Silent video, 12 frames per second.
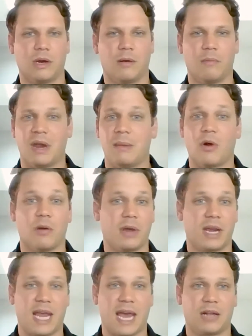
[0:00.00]
maybe are
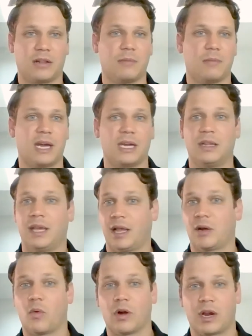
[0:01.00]
mechanically minded, they
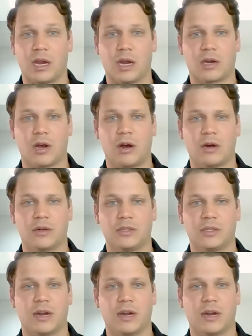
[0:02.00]
like working on cars,